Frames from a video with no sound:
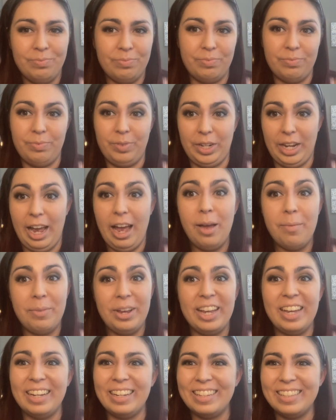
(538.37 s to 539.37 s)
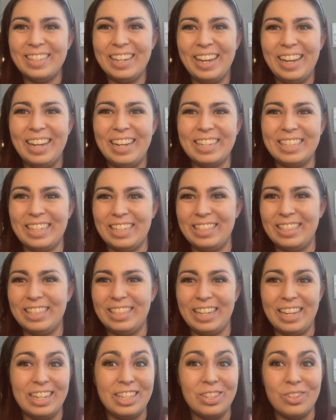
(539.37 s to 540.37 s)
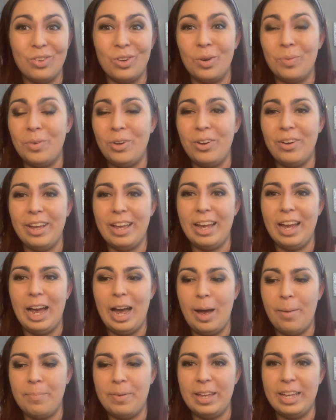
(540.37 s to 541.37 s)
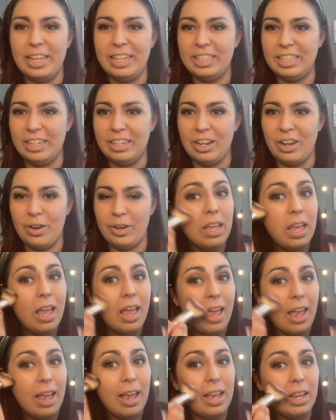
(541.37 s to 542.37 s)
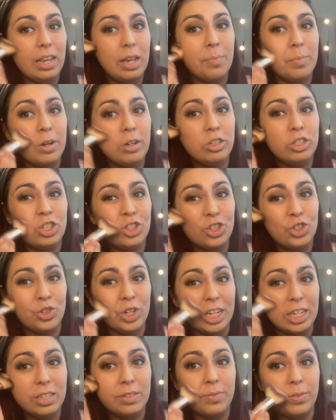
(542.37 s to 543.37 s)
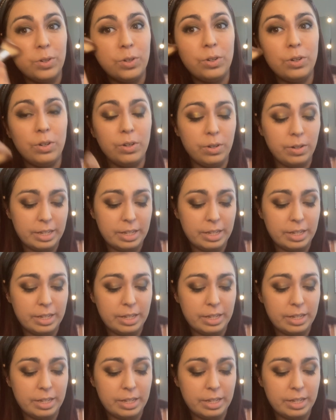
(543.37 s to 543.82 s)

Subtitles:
if you have panic attacks, it's normal. It happens, you know. And the most stressful